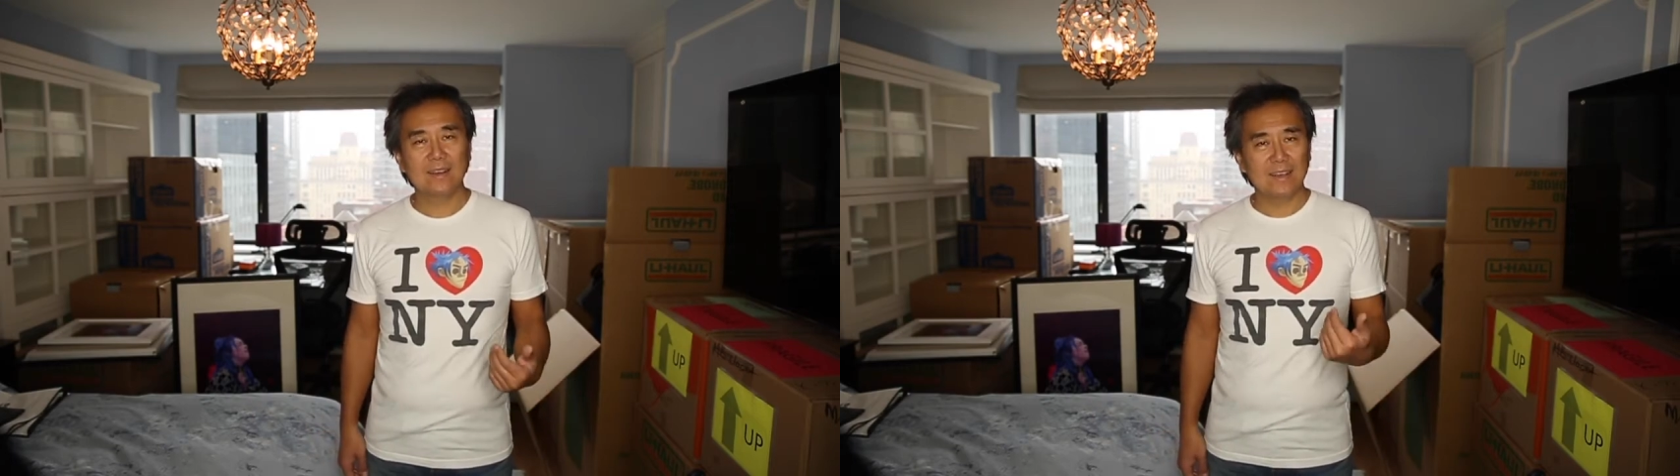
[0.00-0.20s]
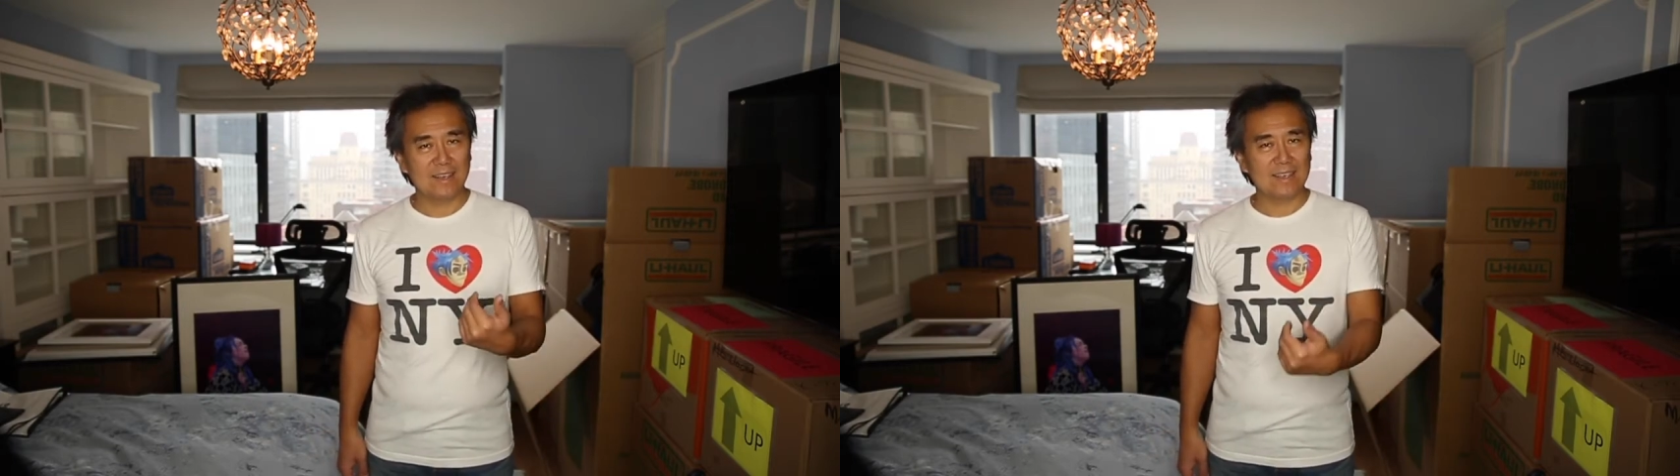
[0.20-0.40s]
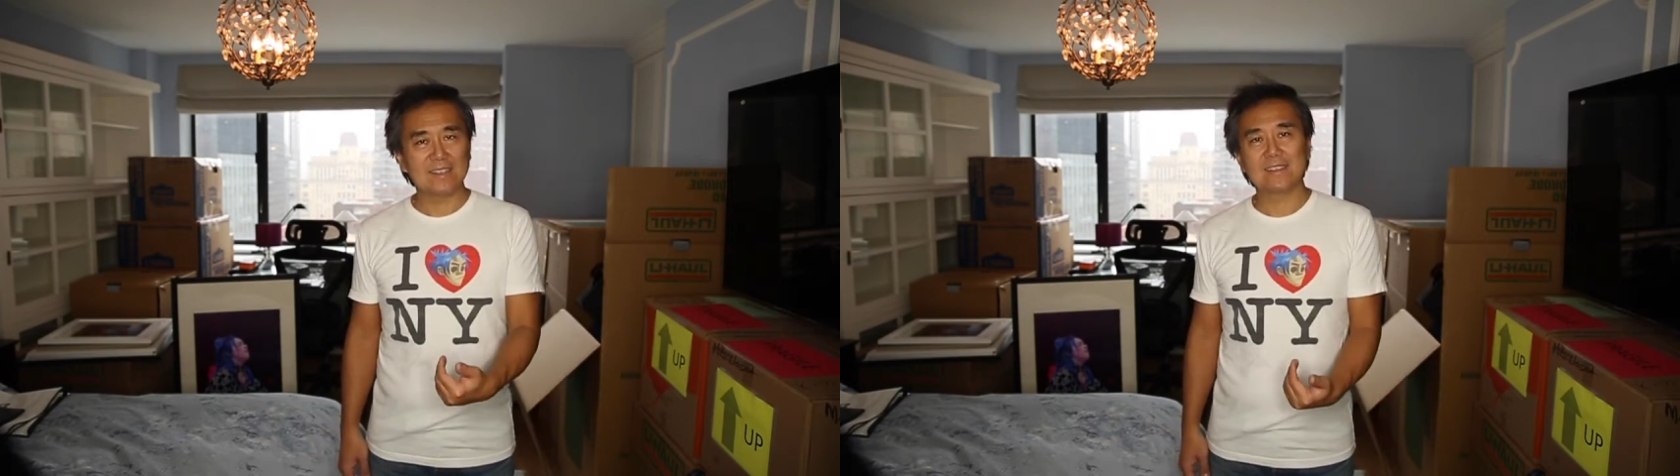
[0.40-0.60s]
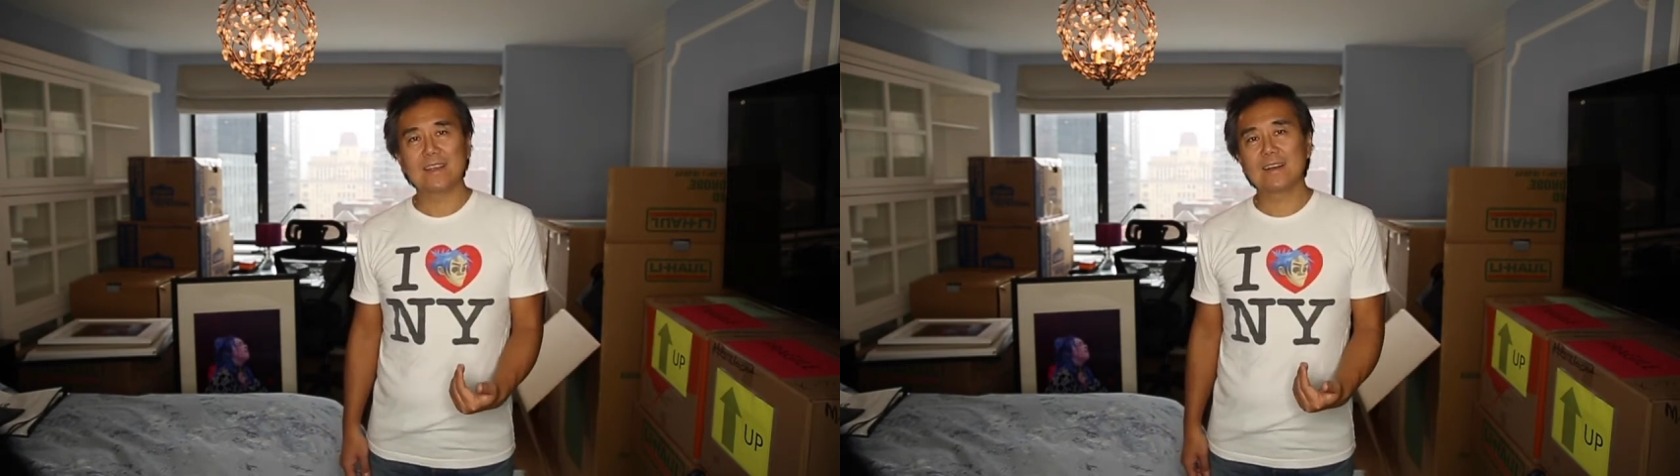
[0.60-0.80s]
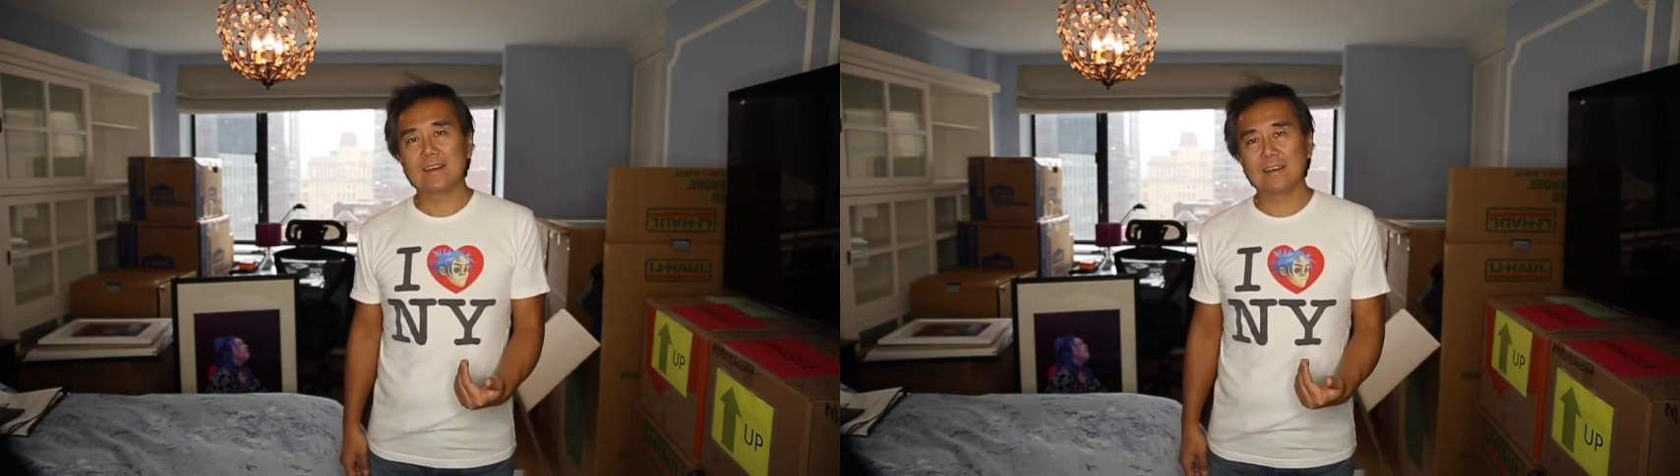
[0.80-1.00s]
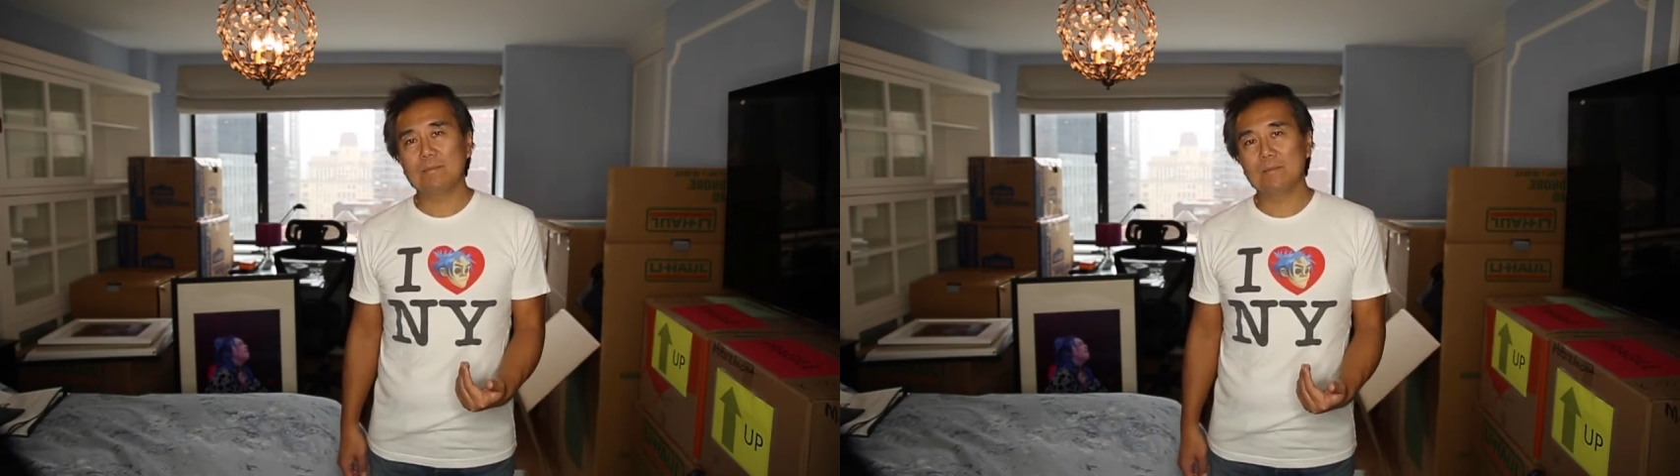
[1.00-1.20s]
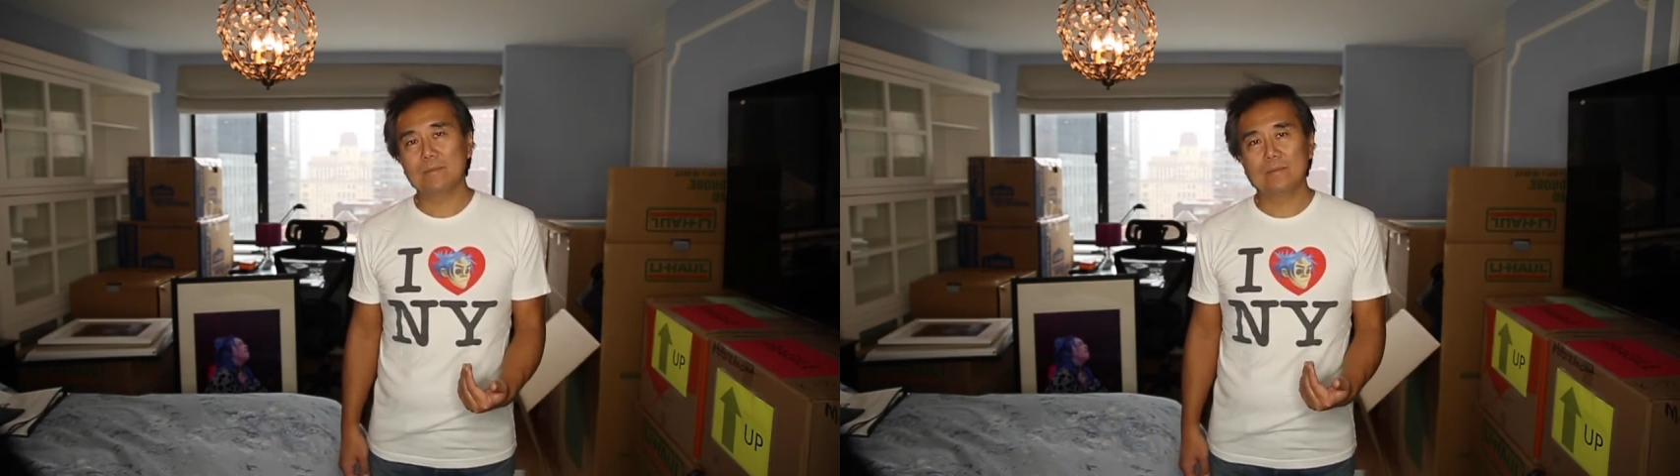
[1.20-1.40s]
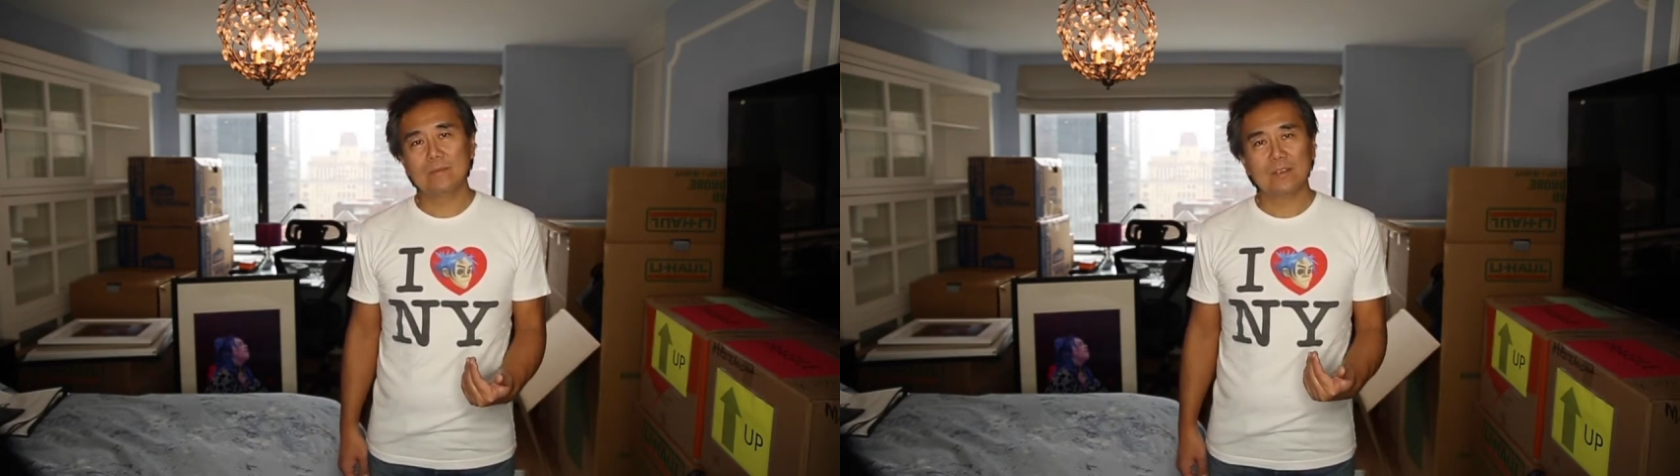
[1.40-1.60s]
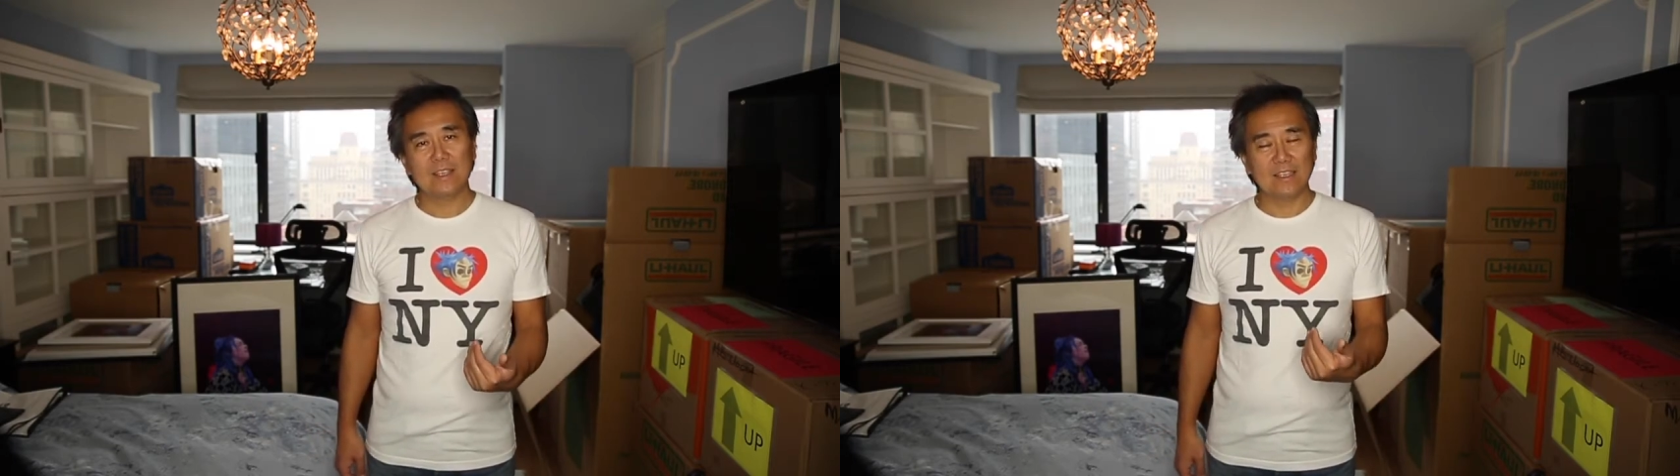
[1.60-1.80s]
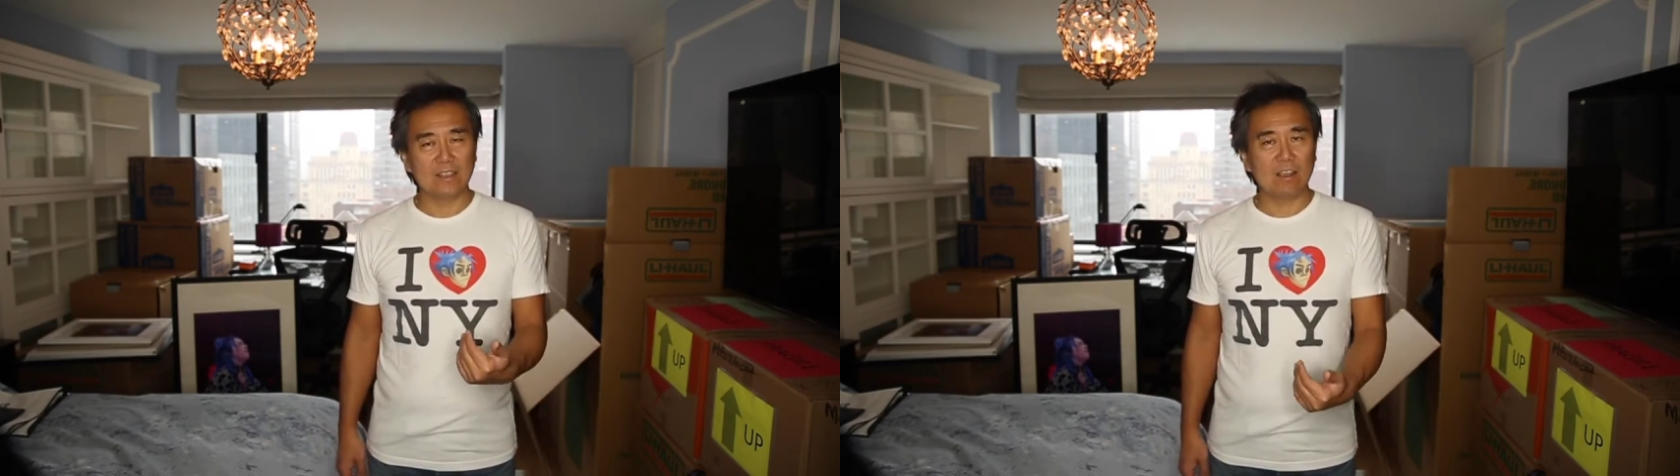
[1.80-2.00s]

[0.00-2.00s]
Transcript: and I set it up in the